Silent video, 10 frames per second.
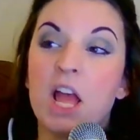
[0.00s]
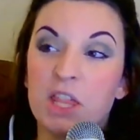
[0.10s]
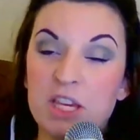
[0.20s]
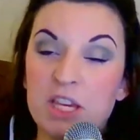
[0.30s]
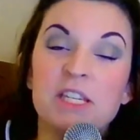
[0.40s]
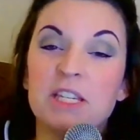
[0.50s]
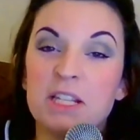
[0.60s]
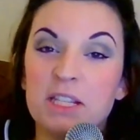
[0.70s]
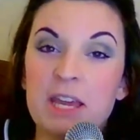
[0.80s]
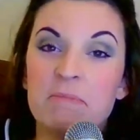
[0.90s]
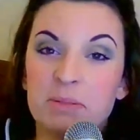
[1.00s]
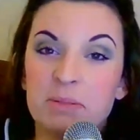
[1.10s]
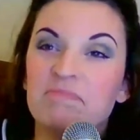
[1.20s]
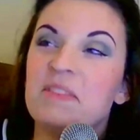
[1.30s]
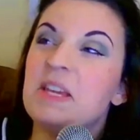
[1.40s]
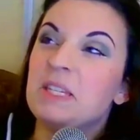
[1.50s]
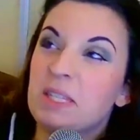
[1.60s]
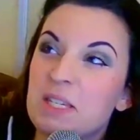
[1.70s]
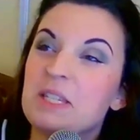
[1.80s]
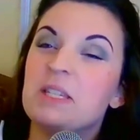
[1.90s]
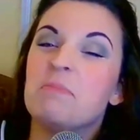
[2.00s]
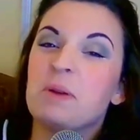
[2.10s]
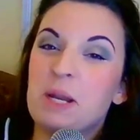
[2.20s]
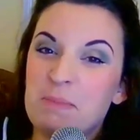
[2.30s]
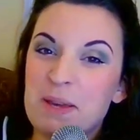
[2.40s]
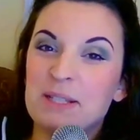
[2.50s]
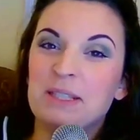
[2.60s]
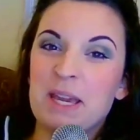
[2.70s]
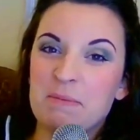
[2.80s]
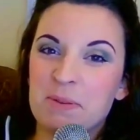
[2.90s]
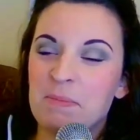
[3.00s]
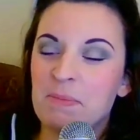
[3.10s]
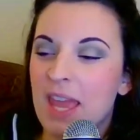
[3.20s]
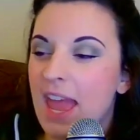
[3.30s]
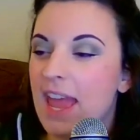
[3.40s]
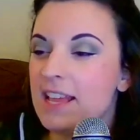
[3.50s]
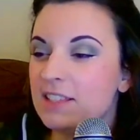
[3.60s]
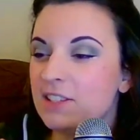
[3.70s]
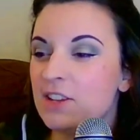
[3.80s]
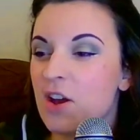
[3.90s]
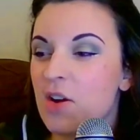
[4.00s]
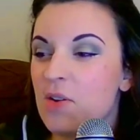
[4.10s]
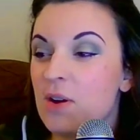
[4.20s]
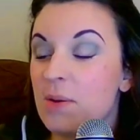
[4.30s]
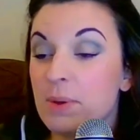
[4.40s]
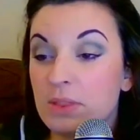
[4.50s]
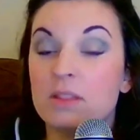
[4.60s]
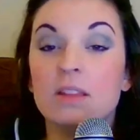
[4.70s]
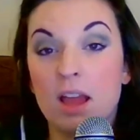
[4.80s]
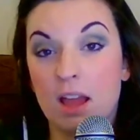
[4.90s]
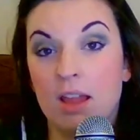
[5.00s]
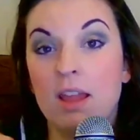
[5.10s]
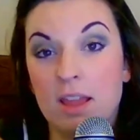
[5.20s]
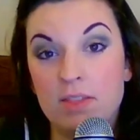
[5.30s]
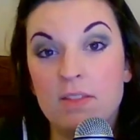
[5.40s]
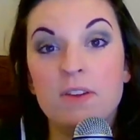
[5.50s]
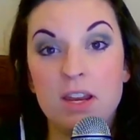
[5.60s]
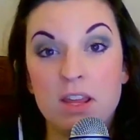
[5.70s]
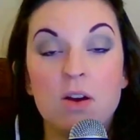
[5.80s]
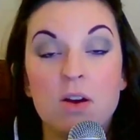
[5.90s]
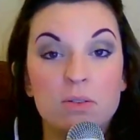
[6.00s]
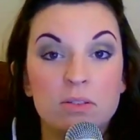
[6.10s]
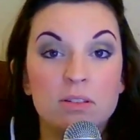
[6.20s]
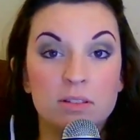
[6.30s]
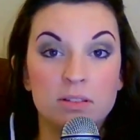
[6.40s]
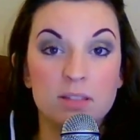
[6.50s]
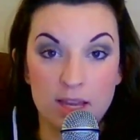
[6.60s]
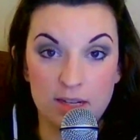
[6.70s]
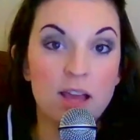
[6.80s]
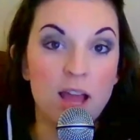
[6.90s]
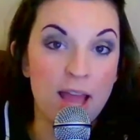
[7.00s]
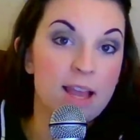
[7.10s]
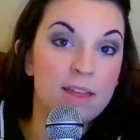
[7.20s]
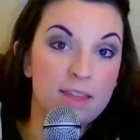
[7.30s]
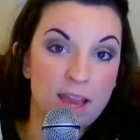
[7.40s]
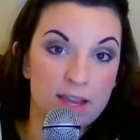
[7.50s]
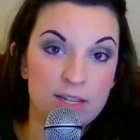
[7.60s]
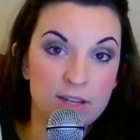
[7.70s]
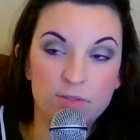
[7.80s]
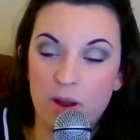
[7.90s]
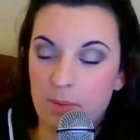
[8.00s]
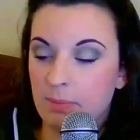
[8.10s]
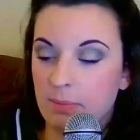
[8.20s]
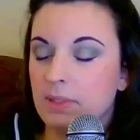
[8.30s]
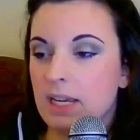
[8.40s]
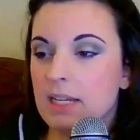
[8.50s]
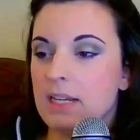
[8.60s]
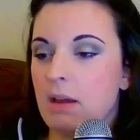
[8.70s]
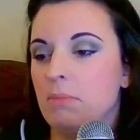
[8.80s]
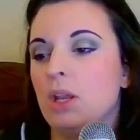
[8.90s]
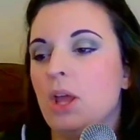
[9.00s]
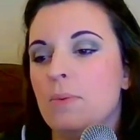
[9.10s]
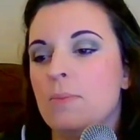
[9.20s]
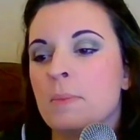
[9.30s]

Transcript: this is a leap. This is a pretty big leap. And so, but in the video that I got the idea from, I'm linking down below,